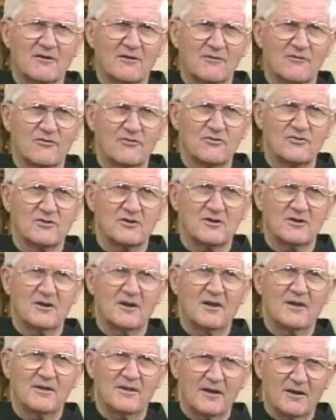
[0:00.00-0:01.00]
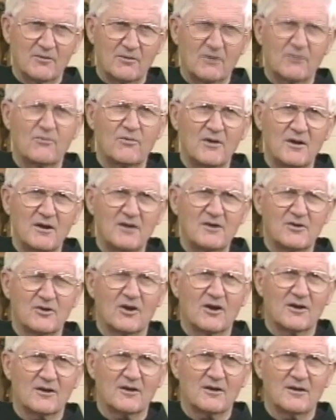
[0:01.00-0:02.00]
confusion. Now we're really
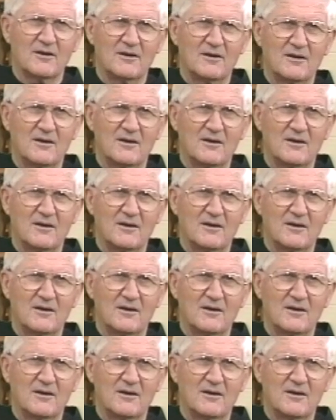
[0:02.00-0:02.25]
talking.